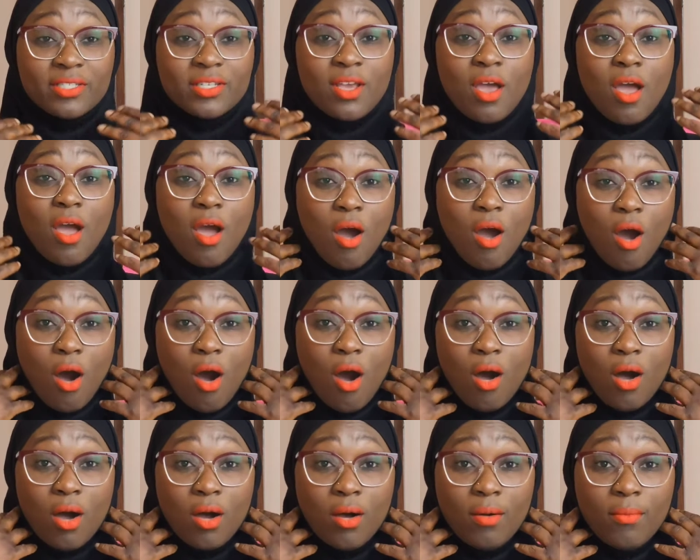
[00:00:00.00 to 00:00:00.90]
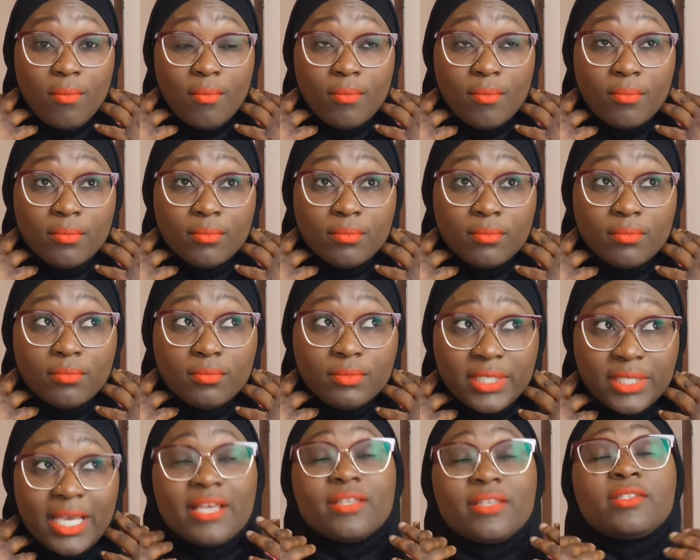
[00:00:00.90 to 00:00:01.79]
um, of salivary glands
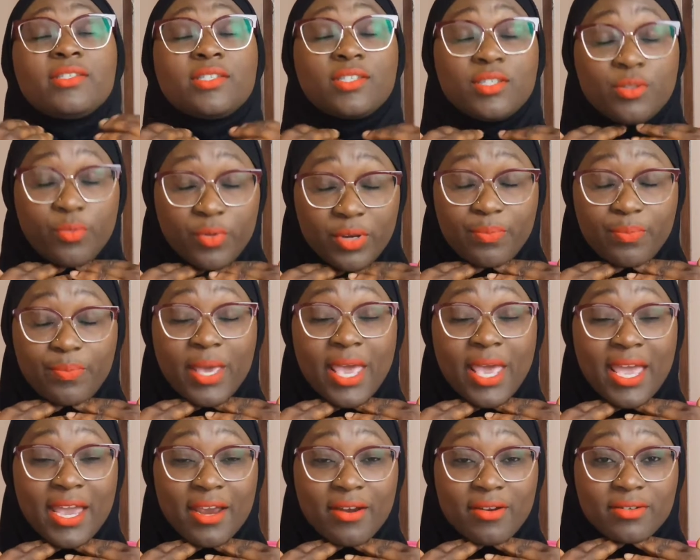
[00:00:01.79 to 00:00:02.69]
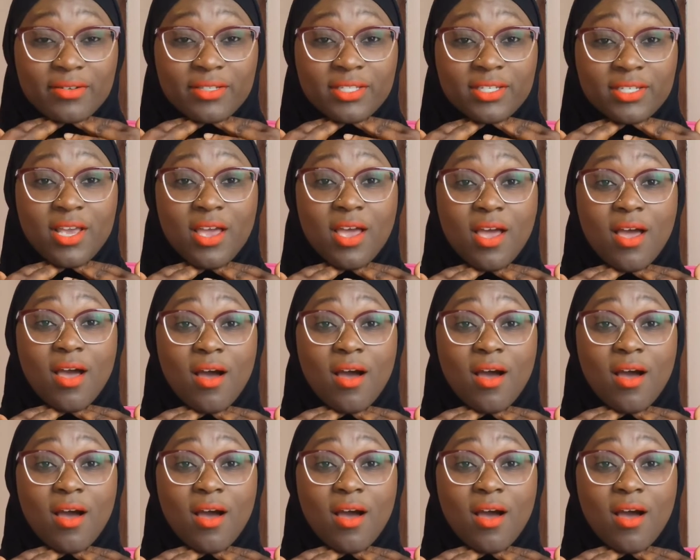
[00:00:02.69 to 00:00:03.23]
and this just helps to